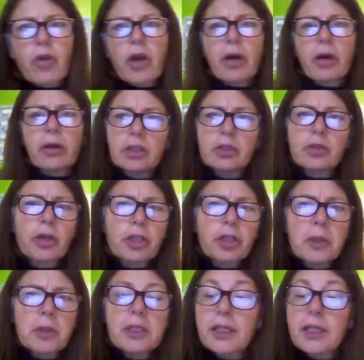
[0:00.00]
the
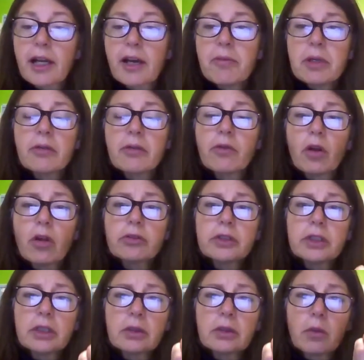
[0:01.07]
endorsements that I've been involved
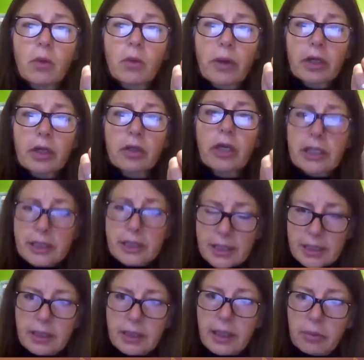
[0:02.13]
in where it's a
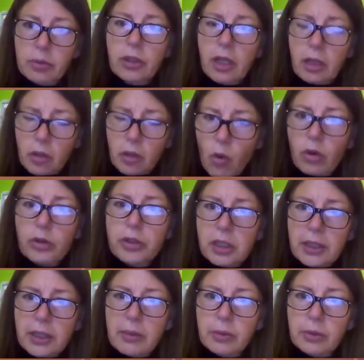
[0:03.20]
celebrity, a local
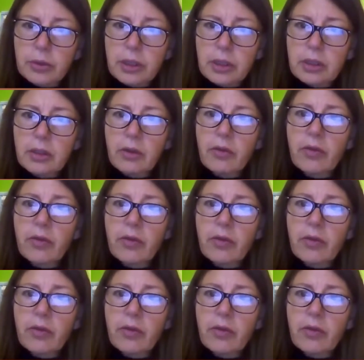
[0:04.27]
celebrity,